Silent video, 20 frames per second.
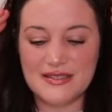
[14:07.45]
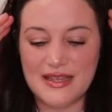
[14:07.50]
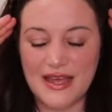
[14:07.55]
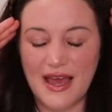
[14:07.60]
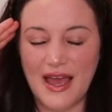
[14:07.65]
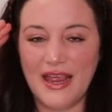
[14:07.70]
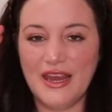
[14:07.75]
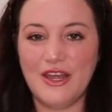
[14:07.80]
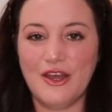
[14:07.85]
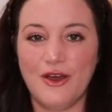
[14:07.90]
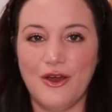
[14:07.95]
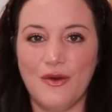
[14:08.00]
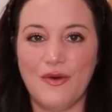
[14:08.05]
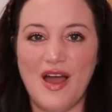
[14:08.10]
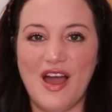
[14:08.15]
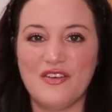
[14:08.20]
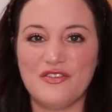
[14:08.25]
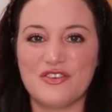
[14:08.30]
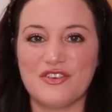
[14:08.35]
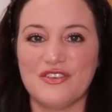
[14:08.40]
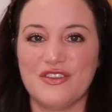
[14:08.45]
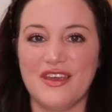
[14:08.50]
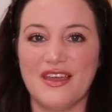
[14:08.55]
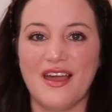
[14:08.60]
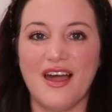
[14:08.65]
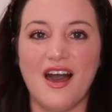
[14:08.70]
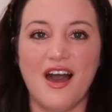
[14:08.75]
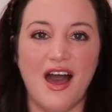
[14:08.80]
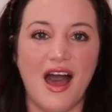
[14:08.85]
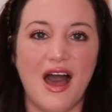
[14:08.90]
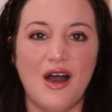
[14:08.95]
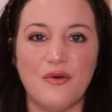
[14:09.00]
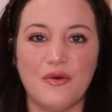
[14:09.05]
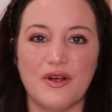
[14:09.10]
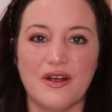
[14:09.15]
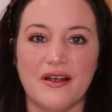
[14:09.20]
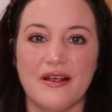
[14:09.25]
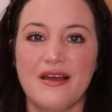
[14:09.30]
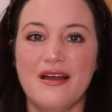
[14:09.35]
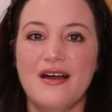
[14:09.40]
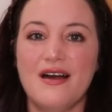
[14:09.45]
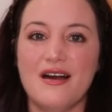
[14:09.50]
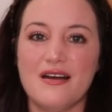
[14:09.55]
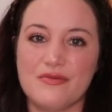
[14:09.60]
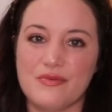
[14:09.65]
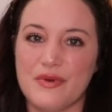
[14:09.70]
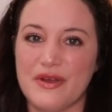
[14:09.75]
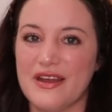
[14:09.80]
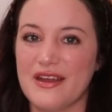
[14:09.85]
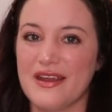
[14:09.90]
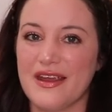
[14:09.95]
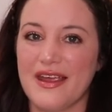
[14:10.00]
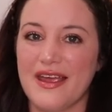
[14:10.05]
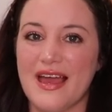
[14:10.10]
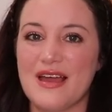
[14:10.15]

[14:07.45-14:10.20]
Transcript: that I know after like an hour of wearing it,